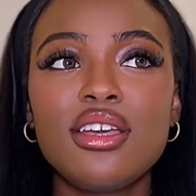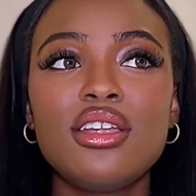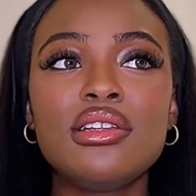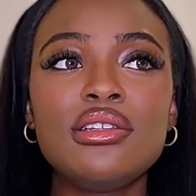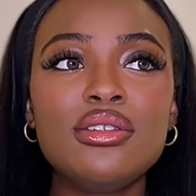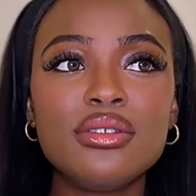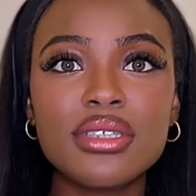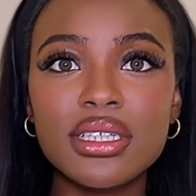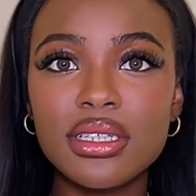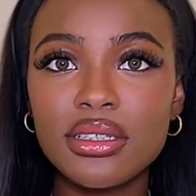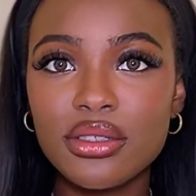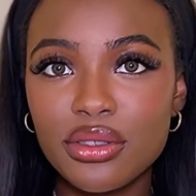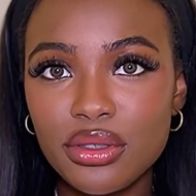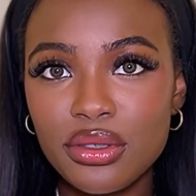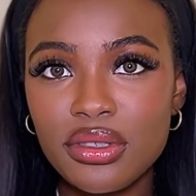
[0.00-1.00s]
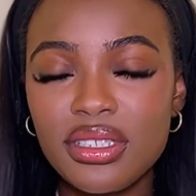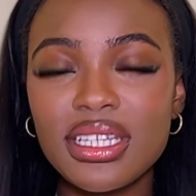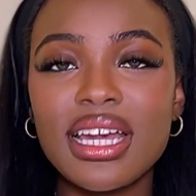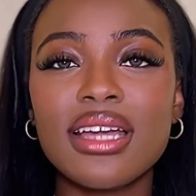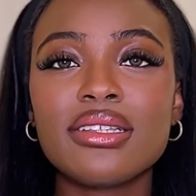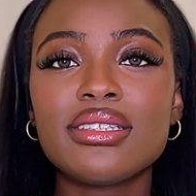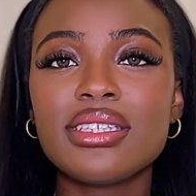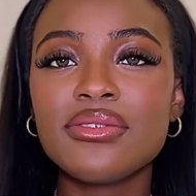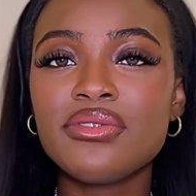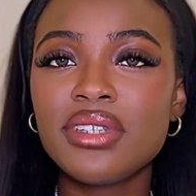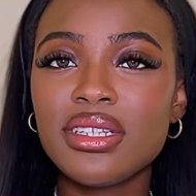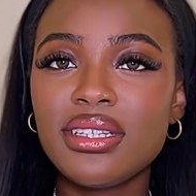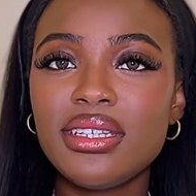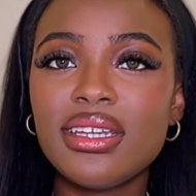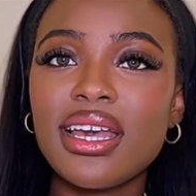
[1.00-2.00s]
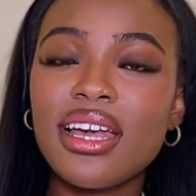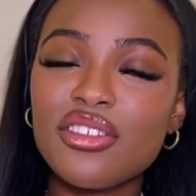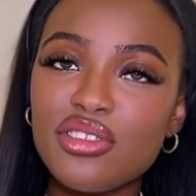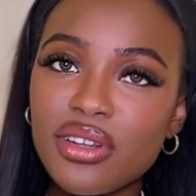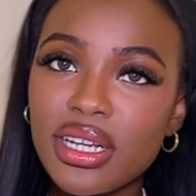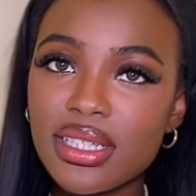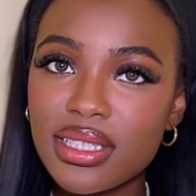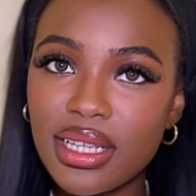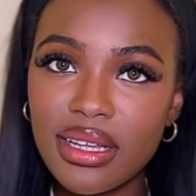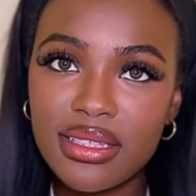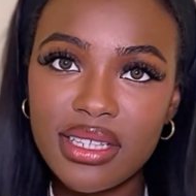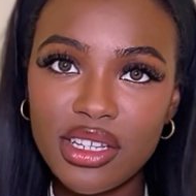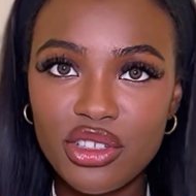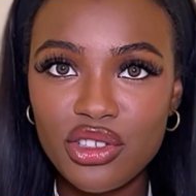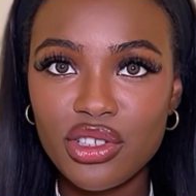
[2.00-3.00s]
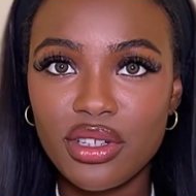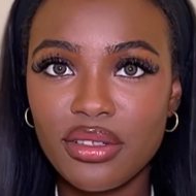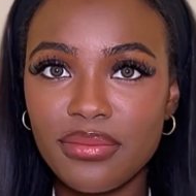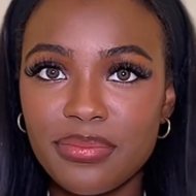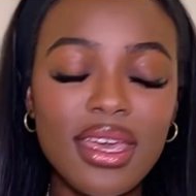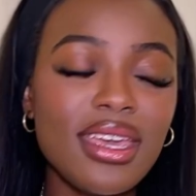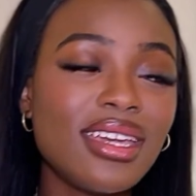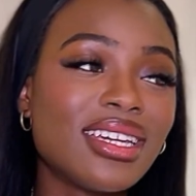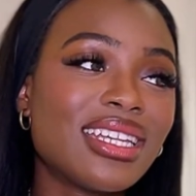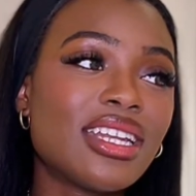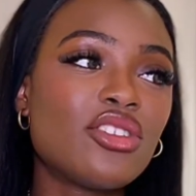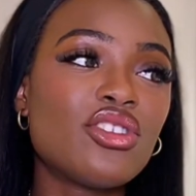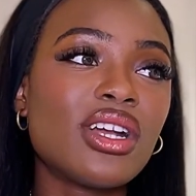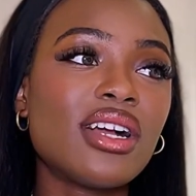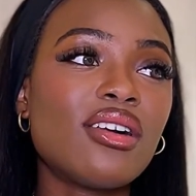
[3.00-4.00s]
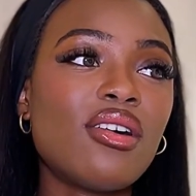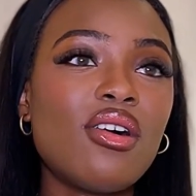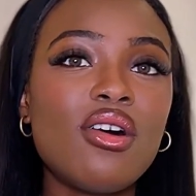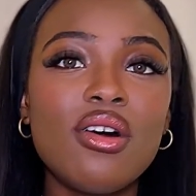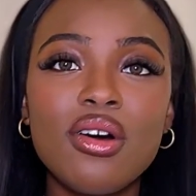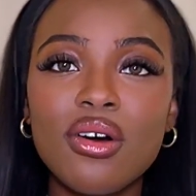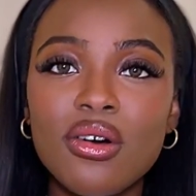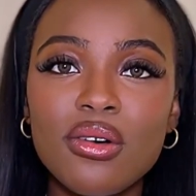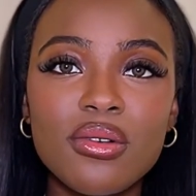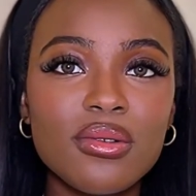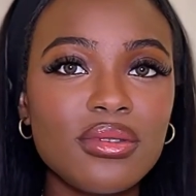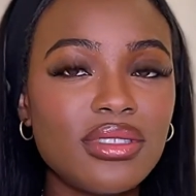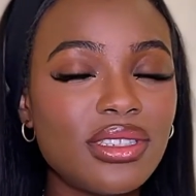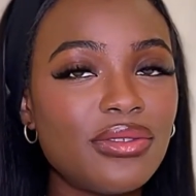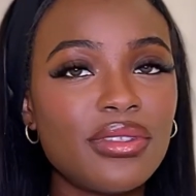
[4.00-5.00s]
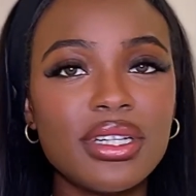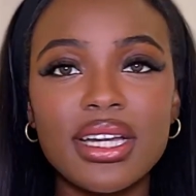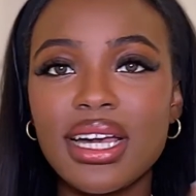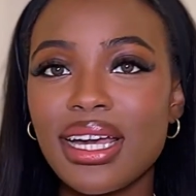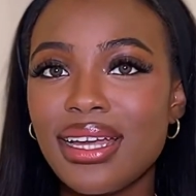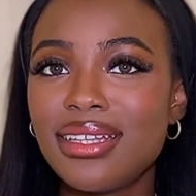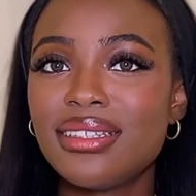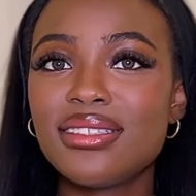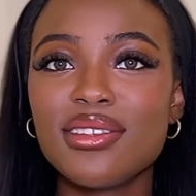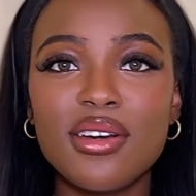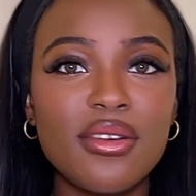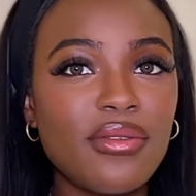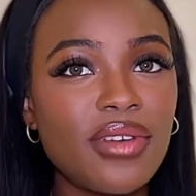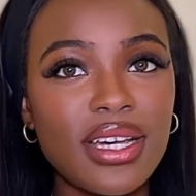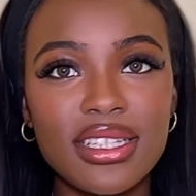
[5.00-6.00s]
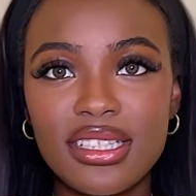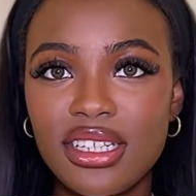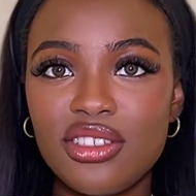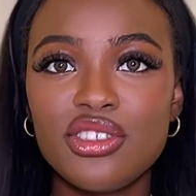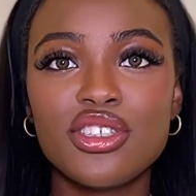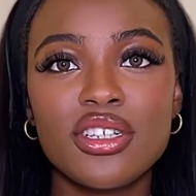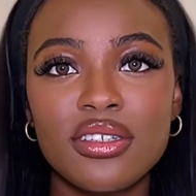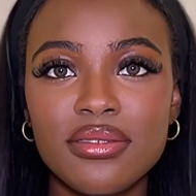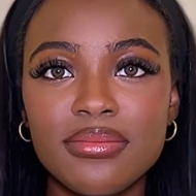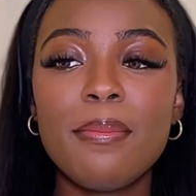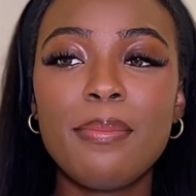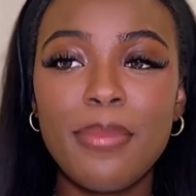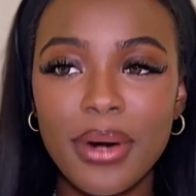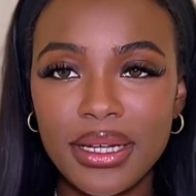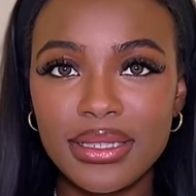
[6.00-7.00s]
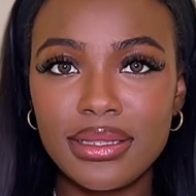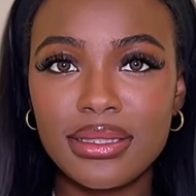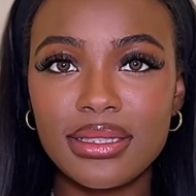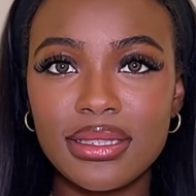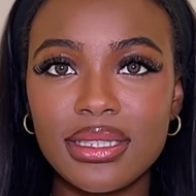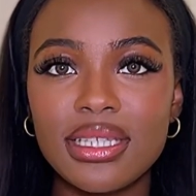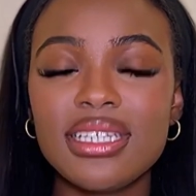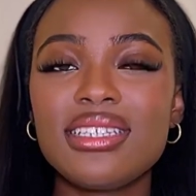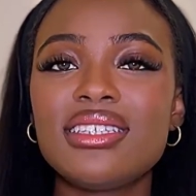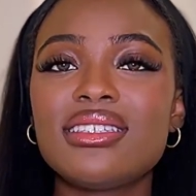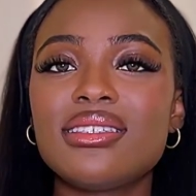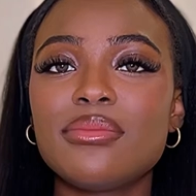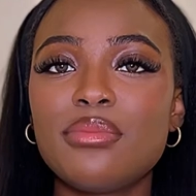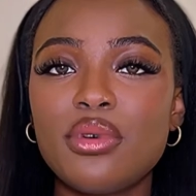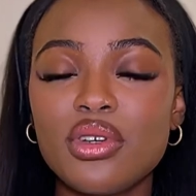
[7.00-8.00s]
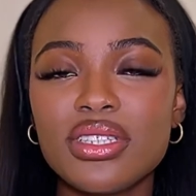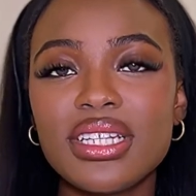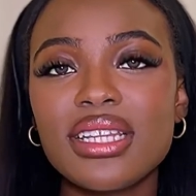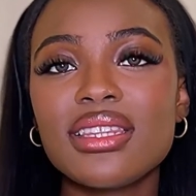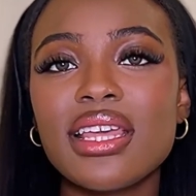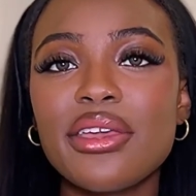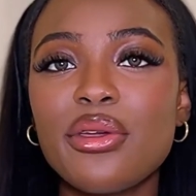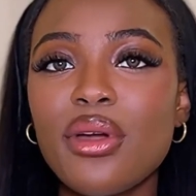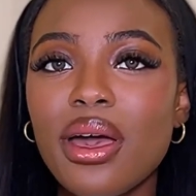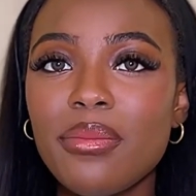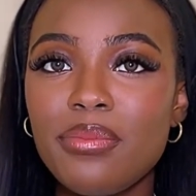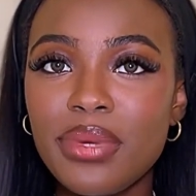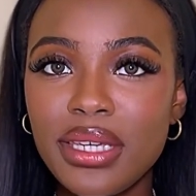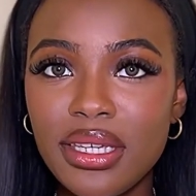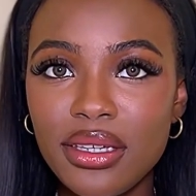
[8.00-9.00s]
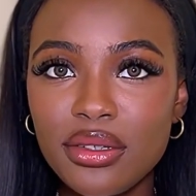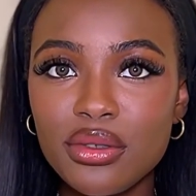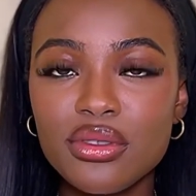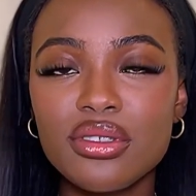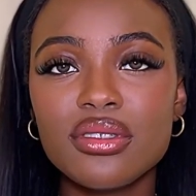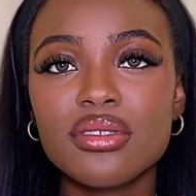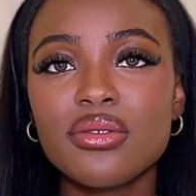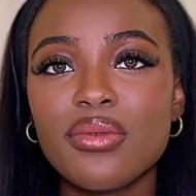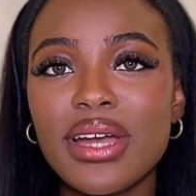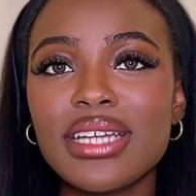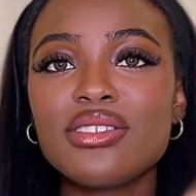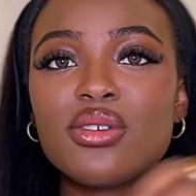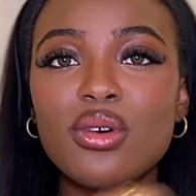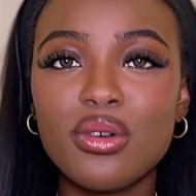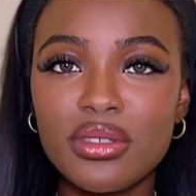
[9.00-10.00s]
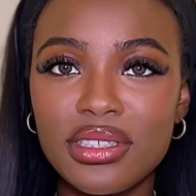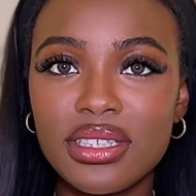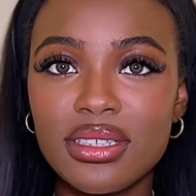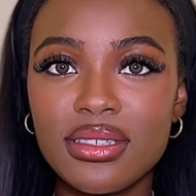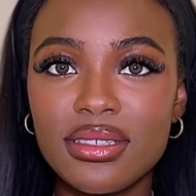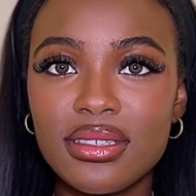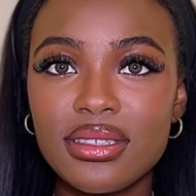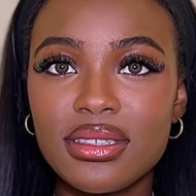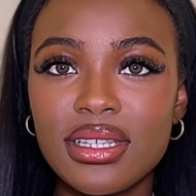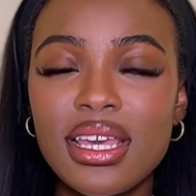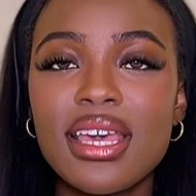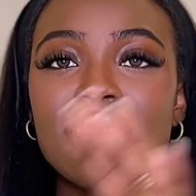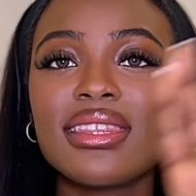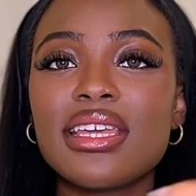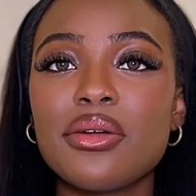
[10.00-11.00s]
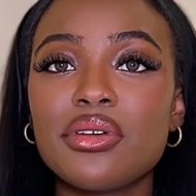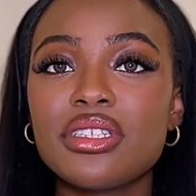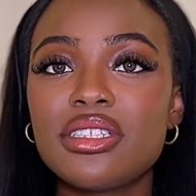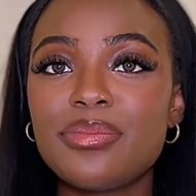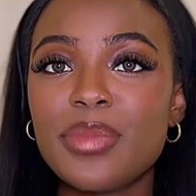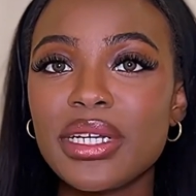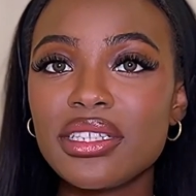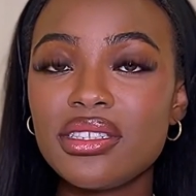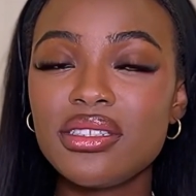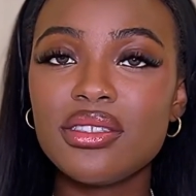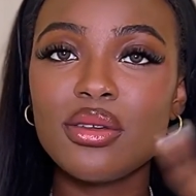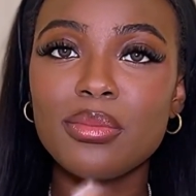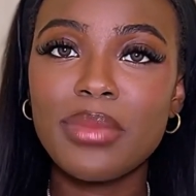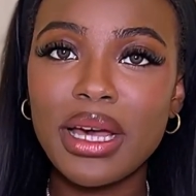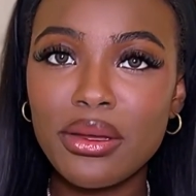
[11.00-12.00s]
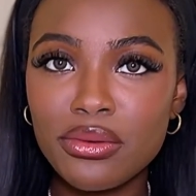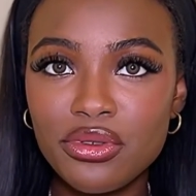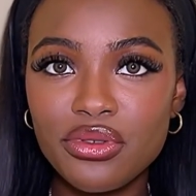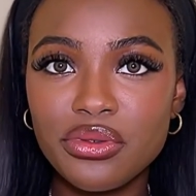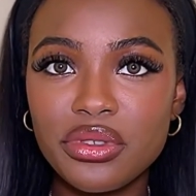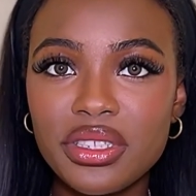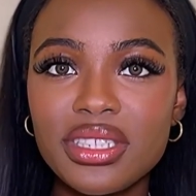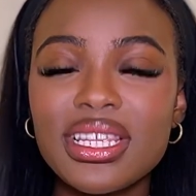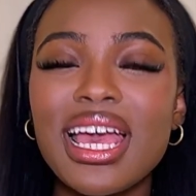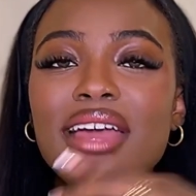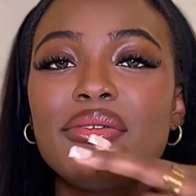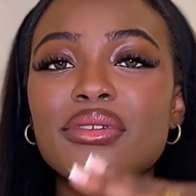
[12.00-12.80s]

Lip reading: Looking good can definitely attract attention. It can attract all different kinds of attention. But it is important that you appeal to the right audience that respects your boundaries and